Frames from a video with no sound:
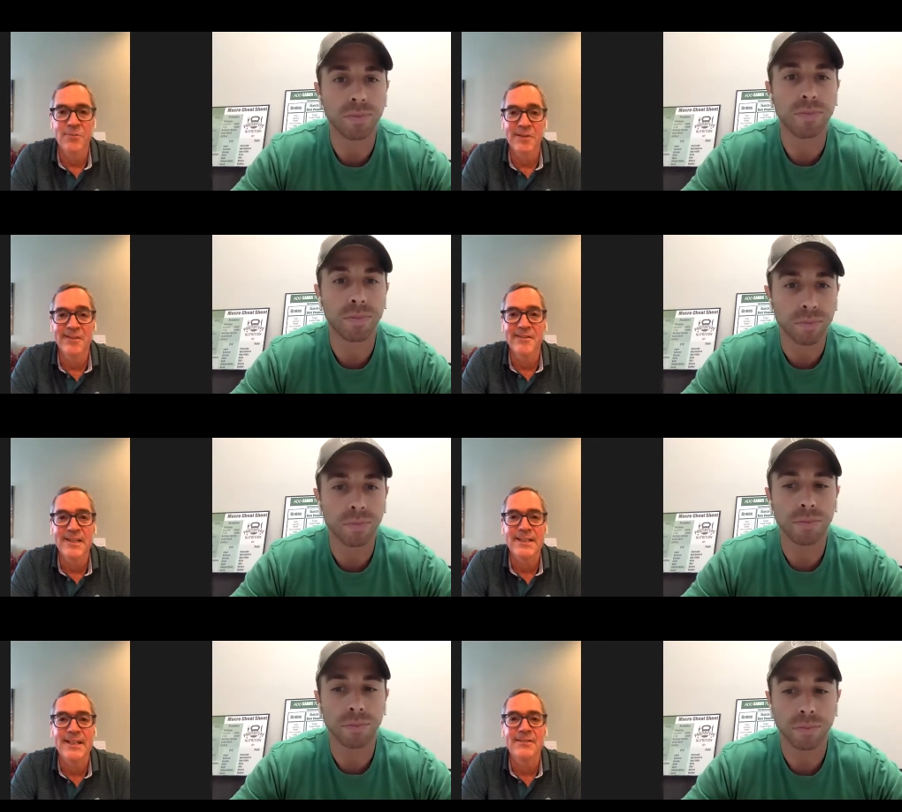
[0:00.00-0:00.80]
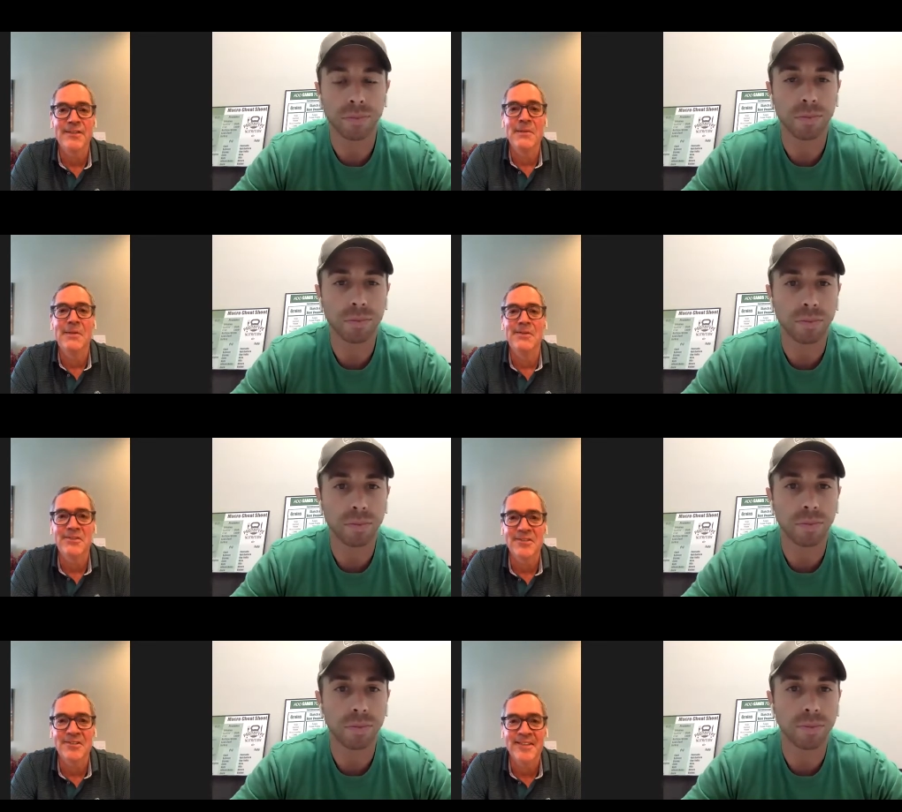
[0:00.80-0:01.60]
Speaker 1: I mean, he's got that same energy
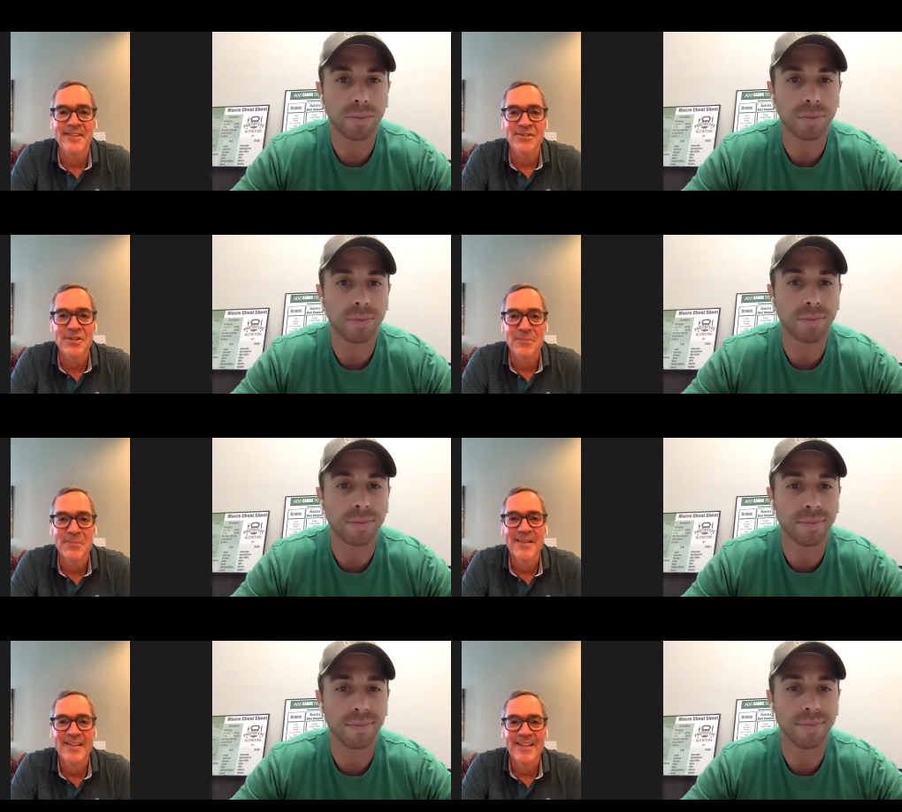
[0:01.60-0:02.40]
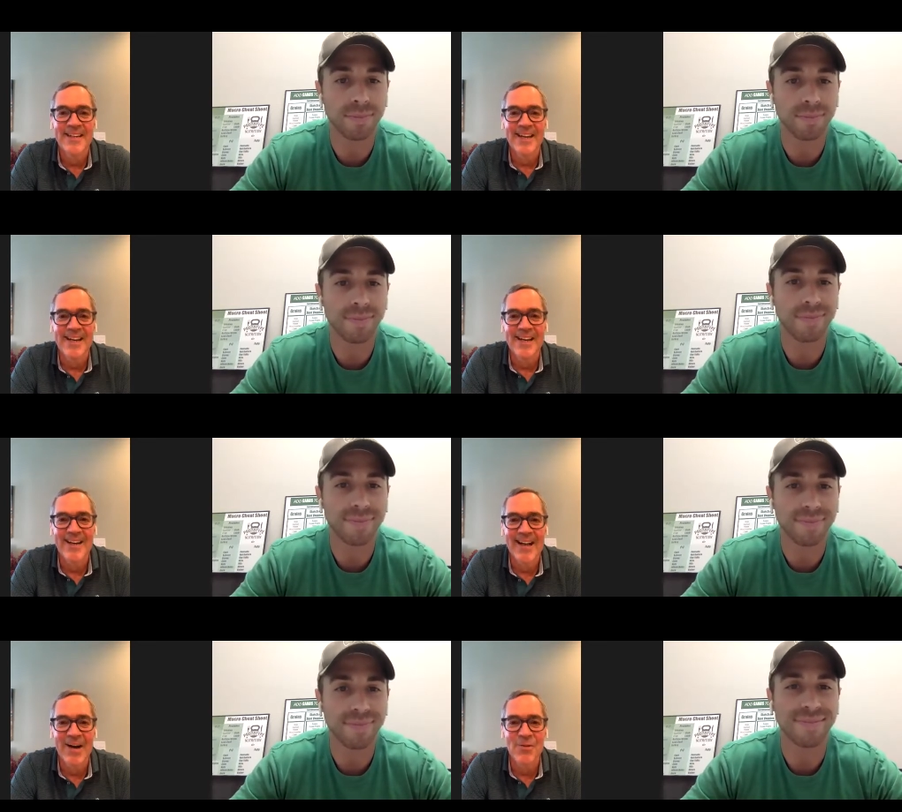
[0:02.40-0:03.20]
you see in the gym uh,
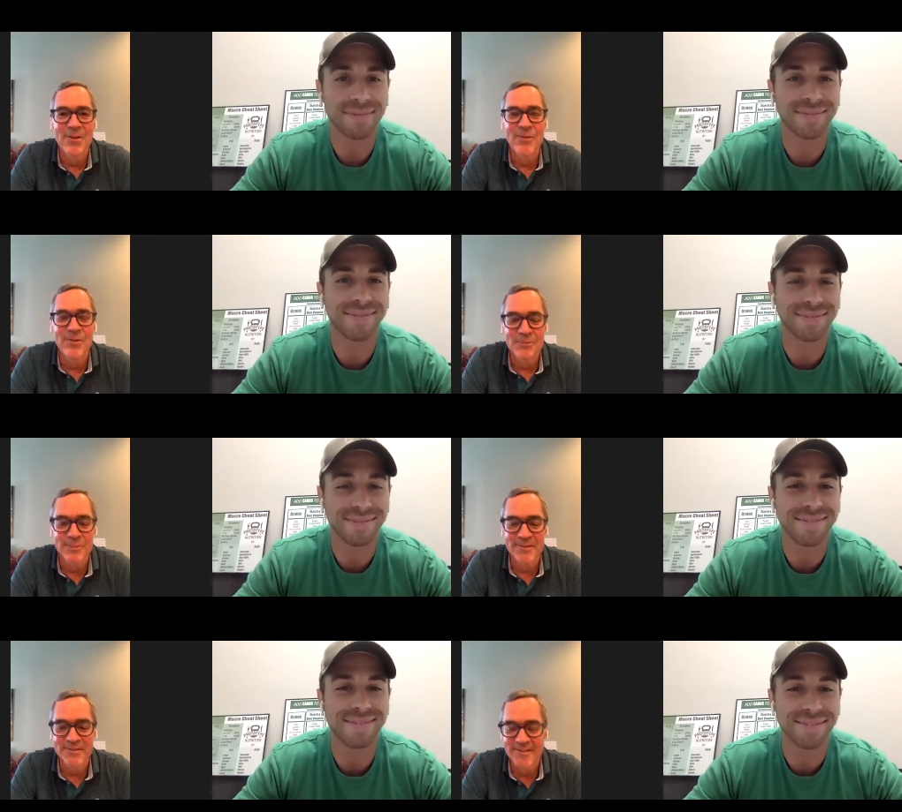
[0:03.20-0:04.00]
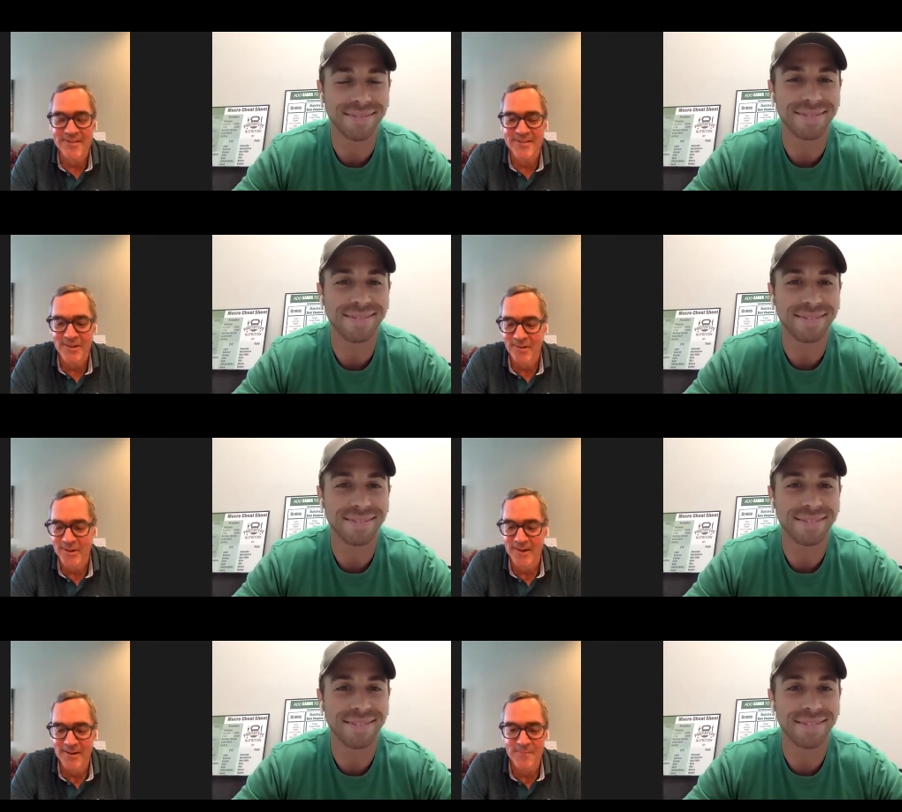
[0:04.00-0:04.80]
out there with his business. So,
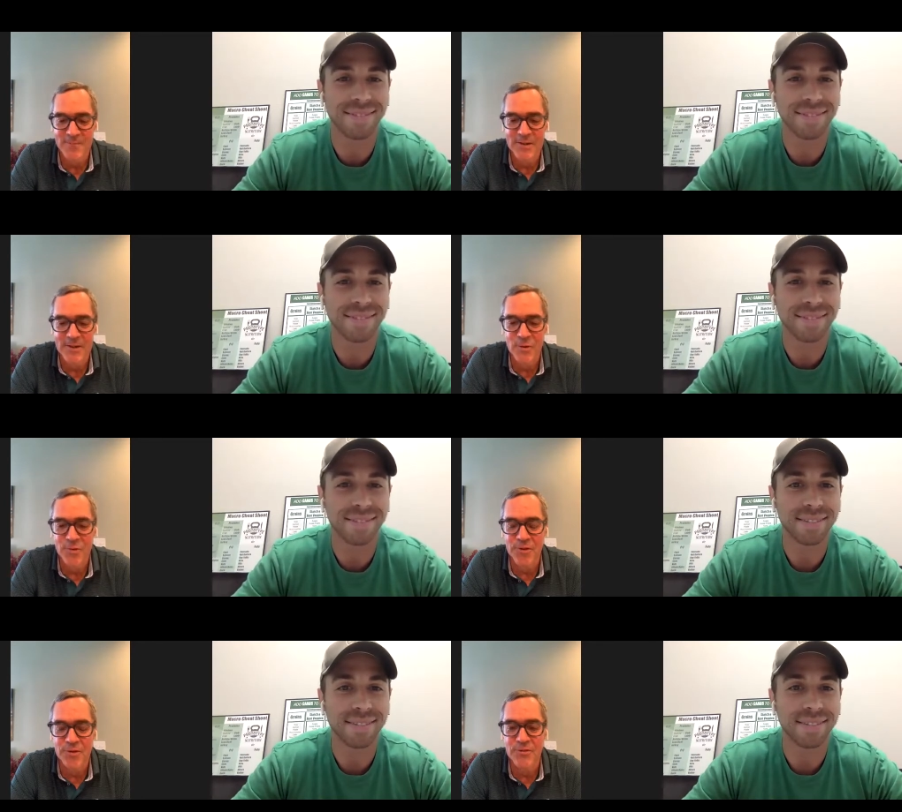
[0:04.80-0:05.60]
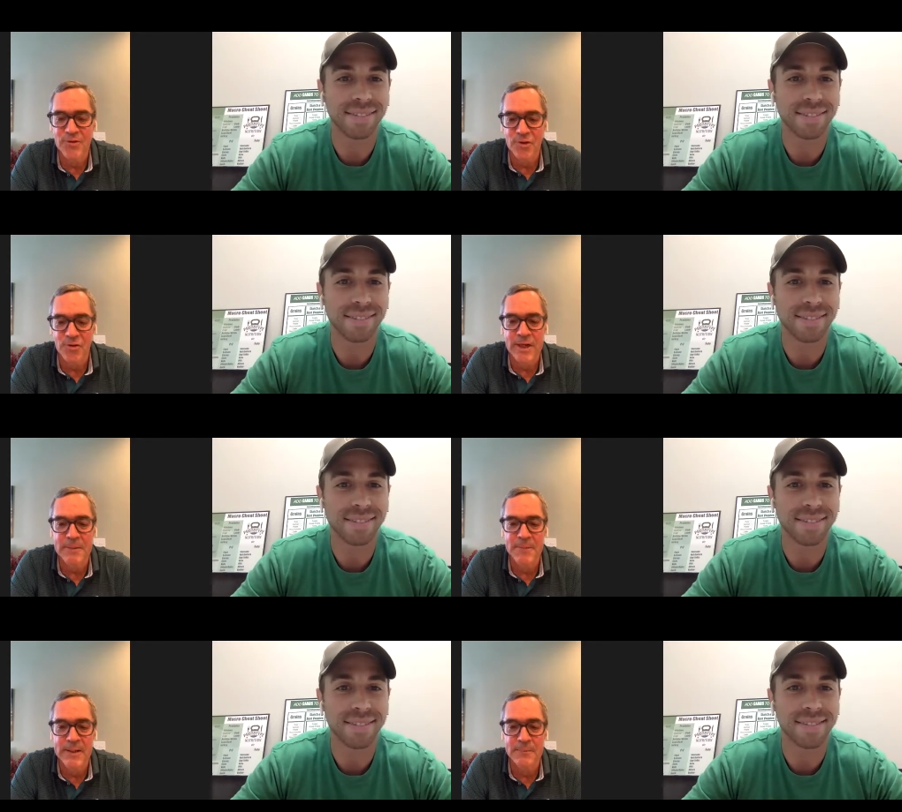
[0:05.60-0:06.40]
uh, you know, they're, they're
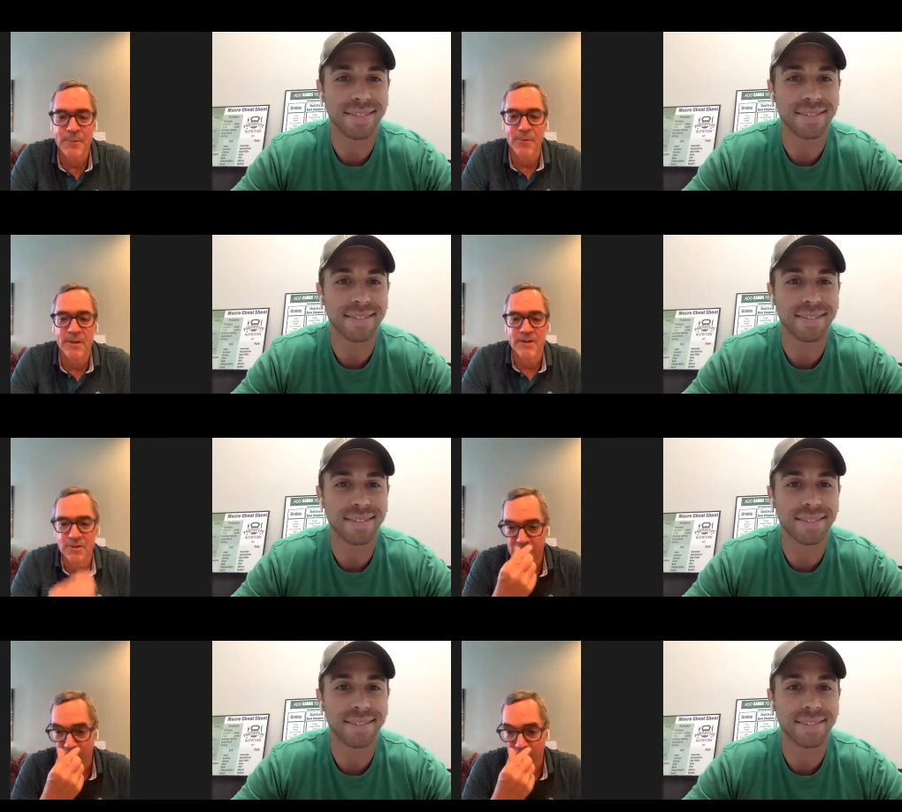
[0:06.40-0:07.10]
great people and you